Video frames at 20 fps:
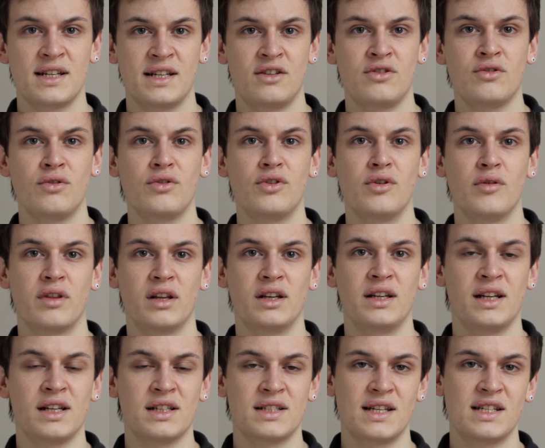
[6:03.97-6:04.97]
I don't know the
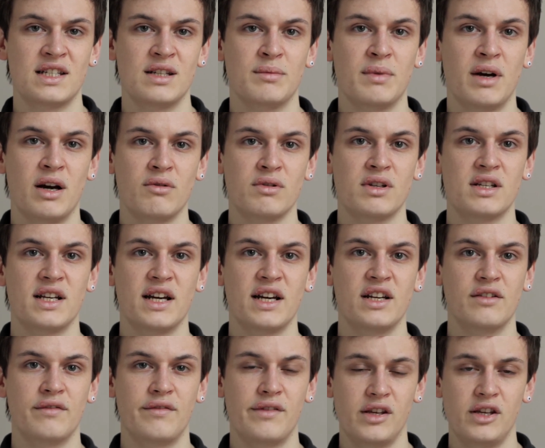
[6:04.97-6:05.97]
legal system
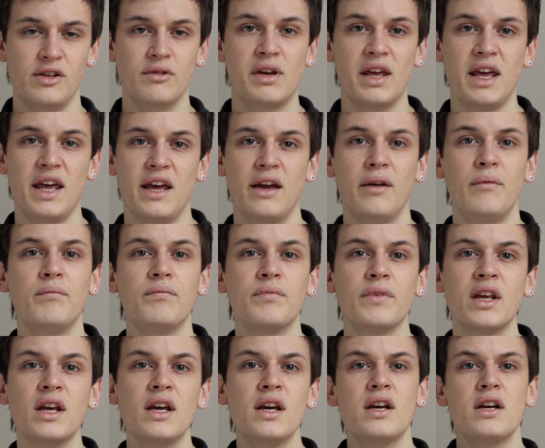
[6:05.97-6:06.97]
outside of the UK.
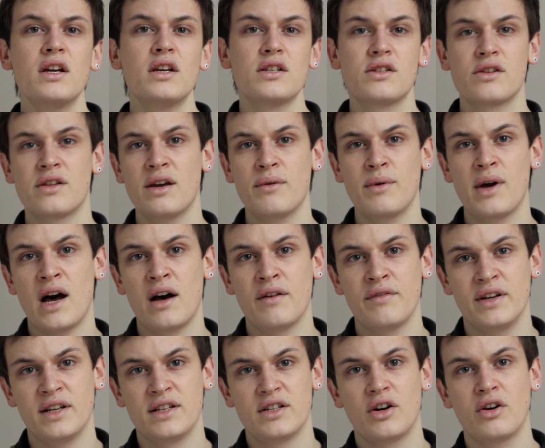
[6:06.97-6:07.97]
So there we
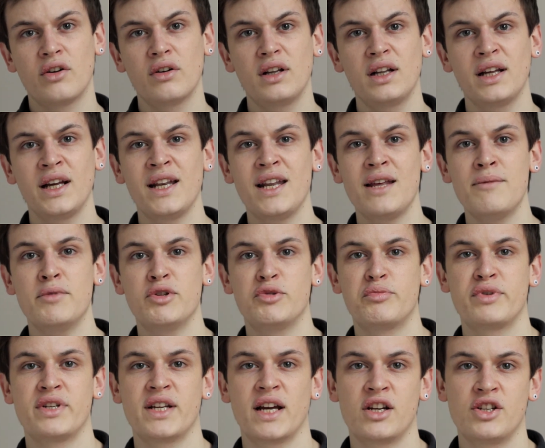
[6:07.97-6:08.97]
have it, online image
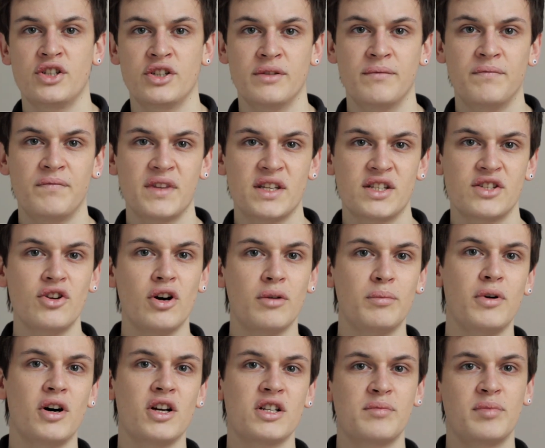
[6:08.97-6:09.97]
protection. It's
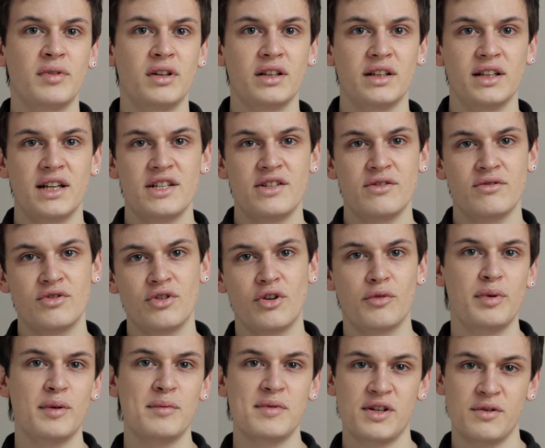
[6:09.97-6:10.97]
not possible unless you
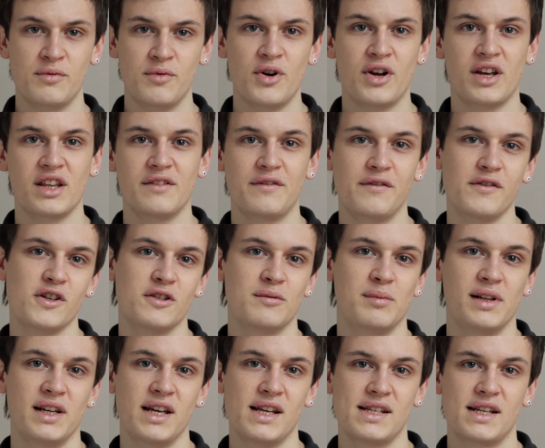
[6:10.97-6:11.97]
don't publish your work in the first
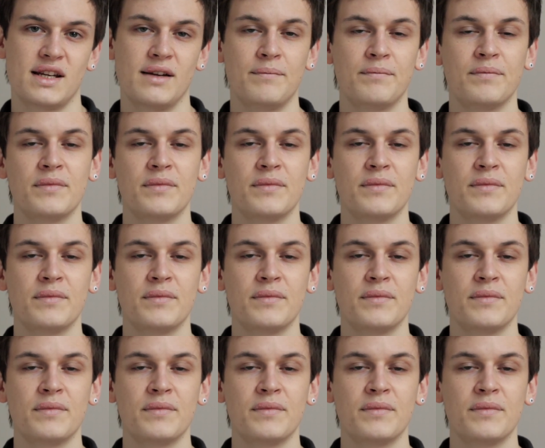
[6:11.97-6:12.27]
place.